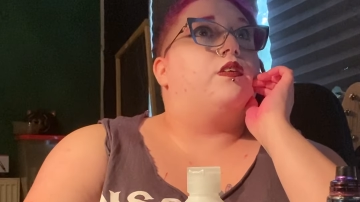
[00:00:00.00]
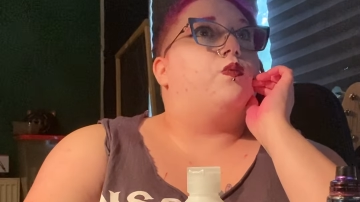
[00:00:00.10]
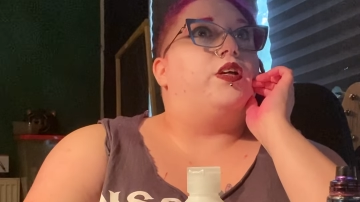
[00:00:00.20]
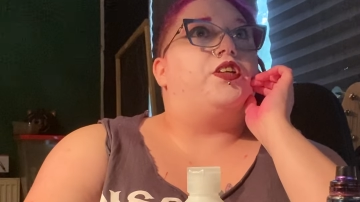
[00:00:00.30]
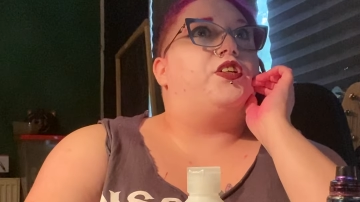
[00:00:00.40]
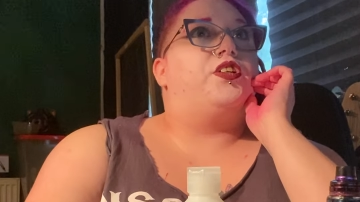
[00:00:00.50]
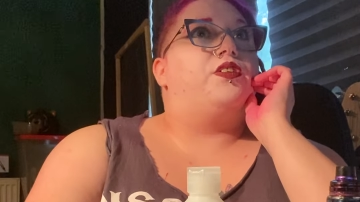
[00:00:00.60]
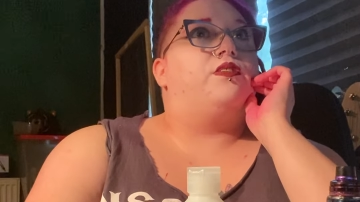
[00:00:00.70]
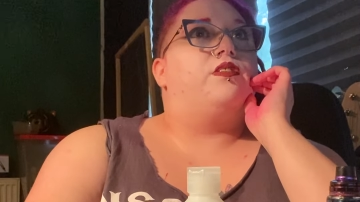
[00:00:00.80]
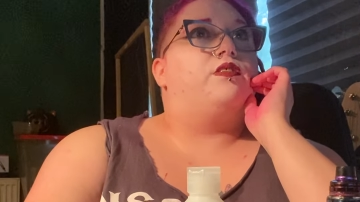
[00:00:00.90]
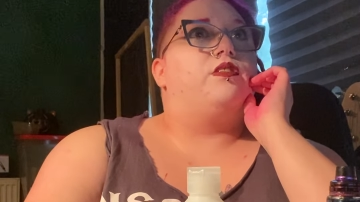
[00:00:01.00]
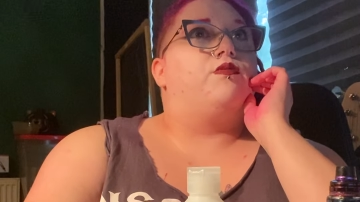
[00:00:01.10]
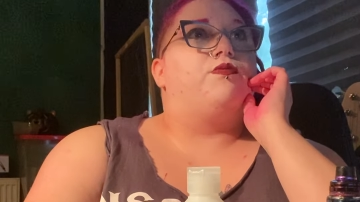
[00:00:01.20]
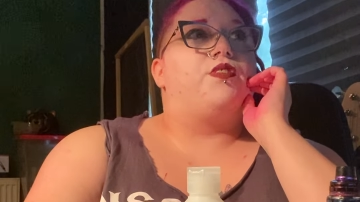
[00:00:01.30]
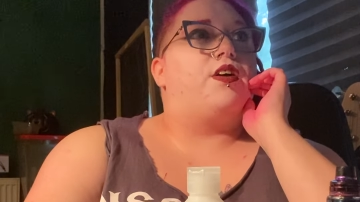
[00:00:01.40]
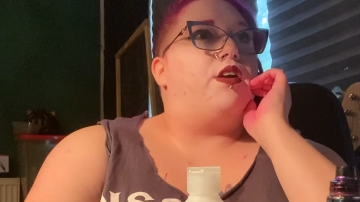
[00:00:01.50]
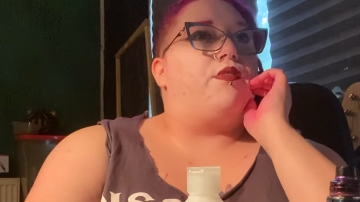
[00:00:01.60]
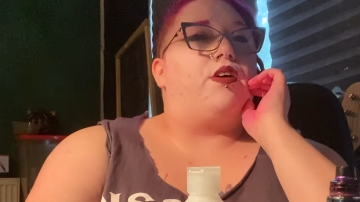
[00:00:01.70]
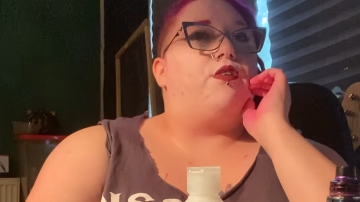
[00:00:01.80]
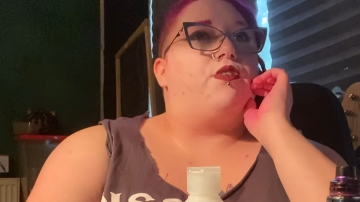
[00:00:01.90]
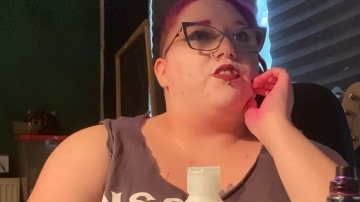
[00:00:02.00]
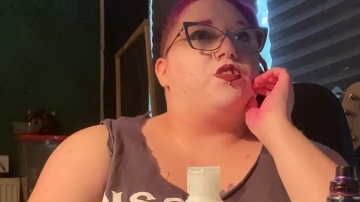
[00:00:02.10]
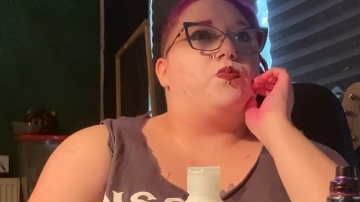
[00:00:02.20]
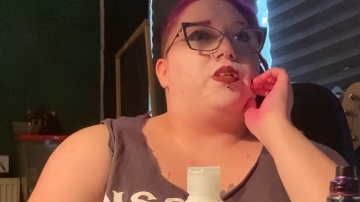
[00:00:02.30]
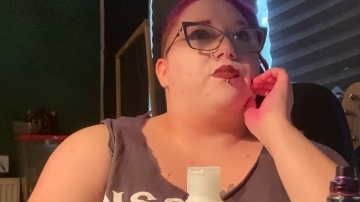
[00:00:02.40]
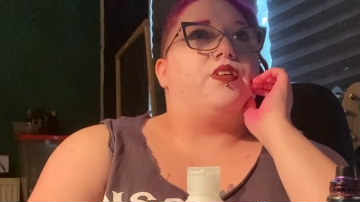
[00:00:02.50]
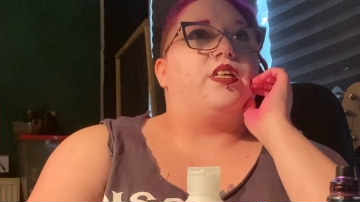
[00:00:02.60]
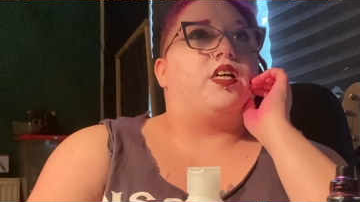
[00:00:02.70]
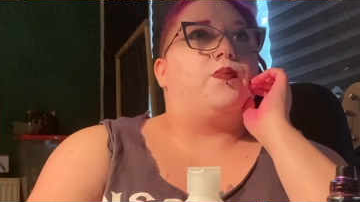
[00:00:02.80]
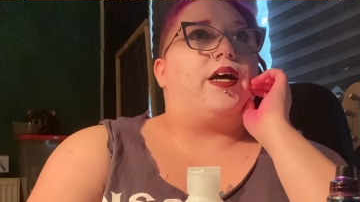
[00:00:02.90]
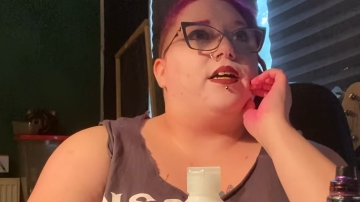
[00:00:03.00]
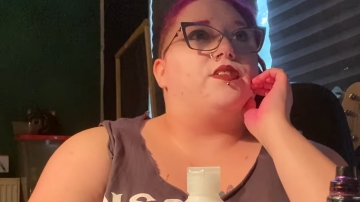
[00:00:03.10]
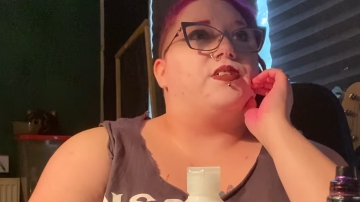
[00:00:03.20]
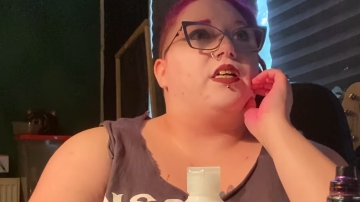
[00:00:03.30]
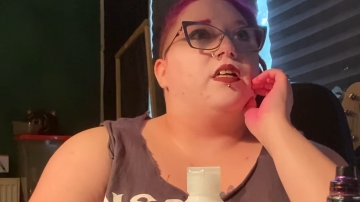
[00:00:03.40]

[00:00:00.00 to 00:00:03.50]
which very reasonable if you think about it.